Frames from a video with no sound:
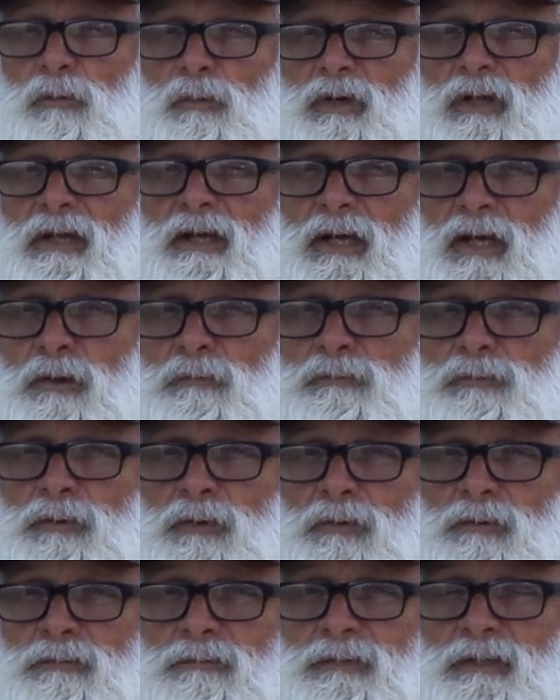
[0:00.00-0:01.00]
really helpful
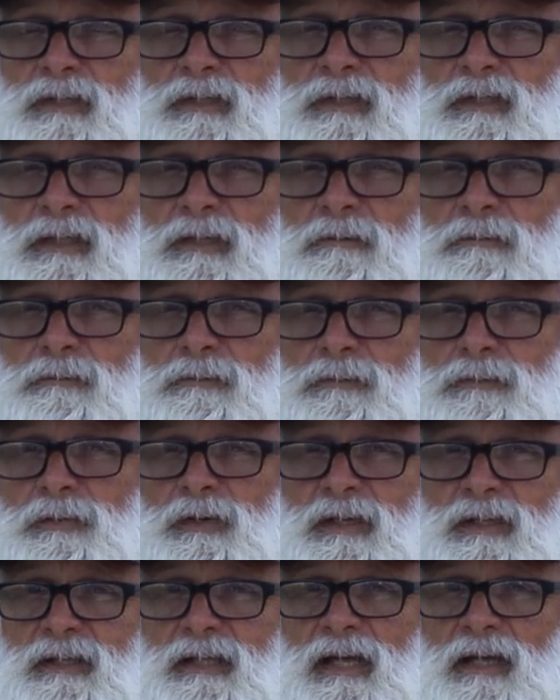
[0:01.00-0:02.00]
in uh,
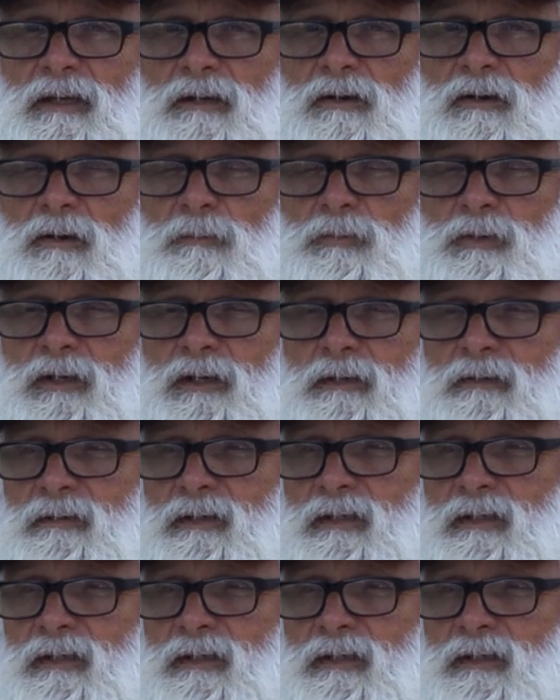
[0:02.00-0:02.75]
feeding that carburetor.